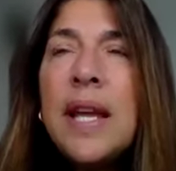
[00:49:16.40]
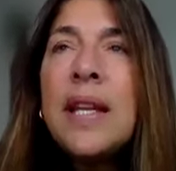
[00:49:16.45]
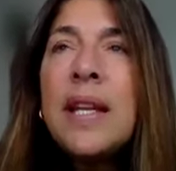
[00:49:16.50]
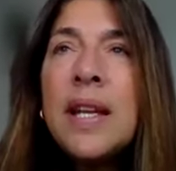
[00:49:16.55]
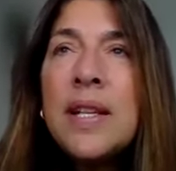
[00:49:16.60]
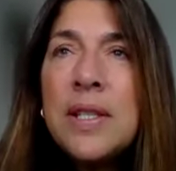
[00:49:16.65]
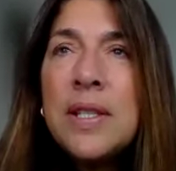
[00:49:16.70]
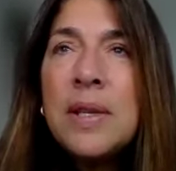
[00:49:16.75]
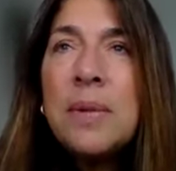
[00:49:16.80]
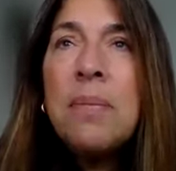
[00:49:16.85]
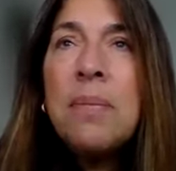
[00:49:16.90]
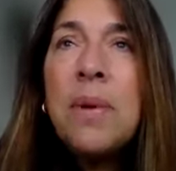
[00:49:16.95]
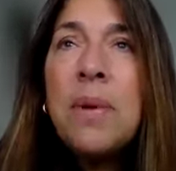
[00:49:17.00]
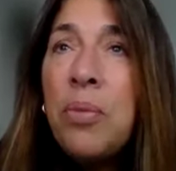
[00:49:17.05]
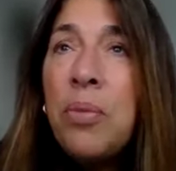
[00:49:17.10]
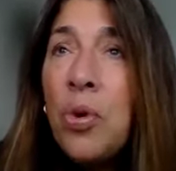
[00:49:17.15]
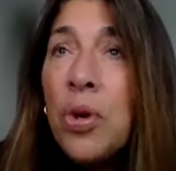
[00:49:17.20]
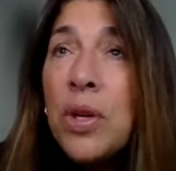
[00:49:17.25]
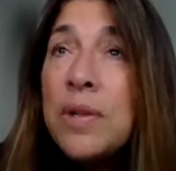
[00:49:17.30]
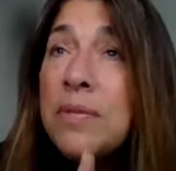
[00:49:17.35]
on some
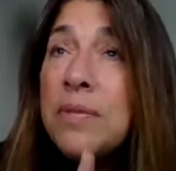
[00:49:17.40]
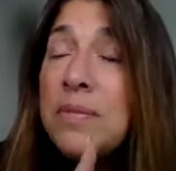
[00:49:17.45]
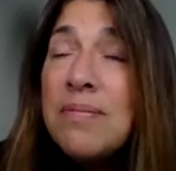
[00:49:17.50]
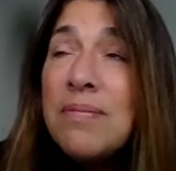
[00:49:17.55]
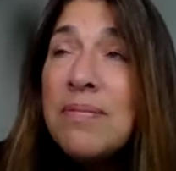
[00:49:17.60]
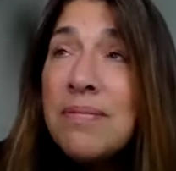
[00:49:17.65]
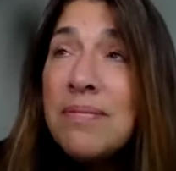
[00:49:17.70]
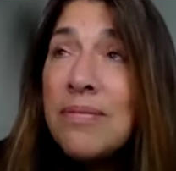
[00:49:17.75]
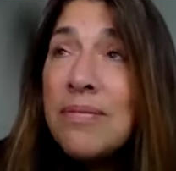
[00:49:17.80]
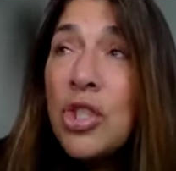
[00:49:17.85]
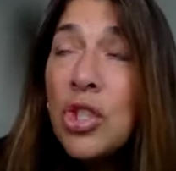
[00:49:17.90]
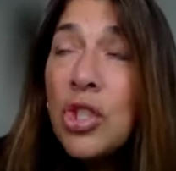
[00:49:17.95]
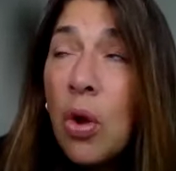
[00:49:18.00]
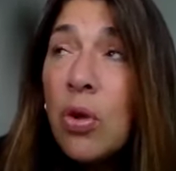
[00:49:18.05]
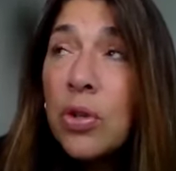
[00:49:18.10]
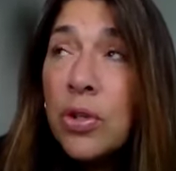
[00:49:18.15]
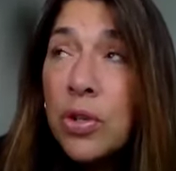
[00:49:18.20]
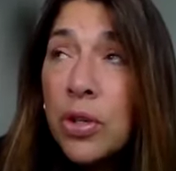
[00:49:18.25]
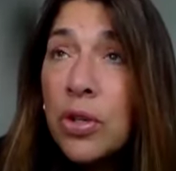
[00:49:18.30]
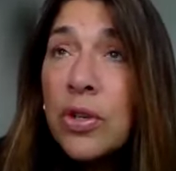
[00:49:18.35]
important
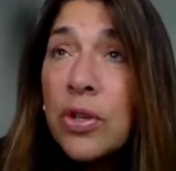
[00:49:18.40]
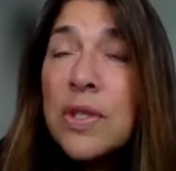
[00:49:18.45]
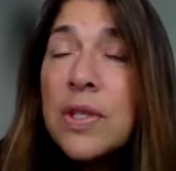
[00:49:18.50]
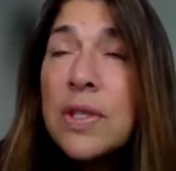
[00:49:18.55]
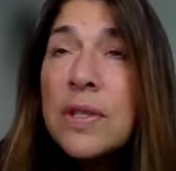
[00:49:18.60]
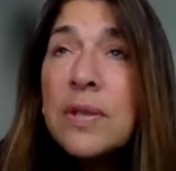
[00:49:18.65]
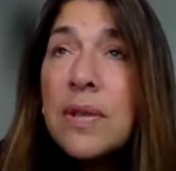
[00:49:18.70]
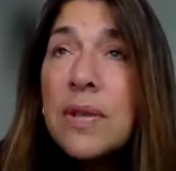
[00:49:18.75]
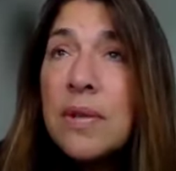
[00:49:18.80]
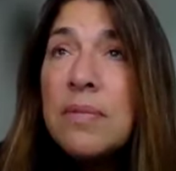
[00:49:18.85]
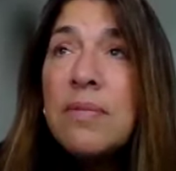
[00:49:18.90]
shoulders,